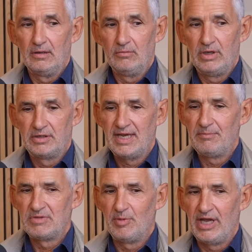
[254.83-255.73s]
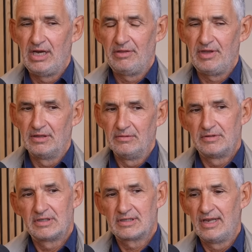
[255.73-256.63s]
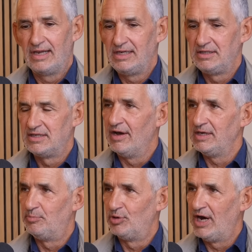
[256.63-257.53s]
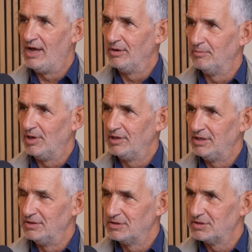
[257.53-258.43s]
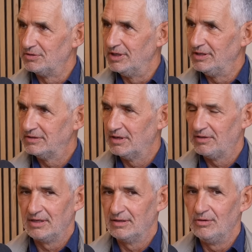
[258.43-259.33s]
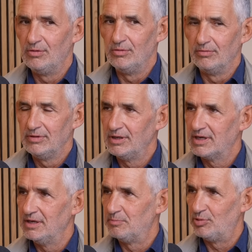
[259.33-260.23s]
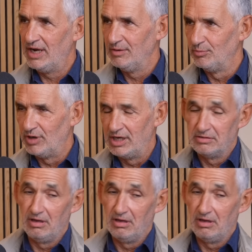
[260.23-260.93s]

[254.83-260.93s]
we're tempted by anything that was slightly dyed brown by the industry to think that, oh, look, it's brown bread.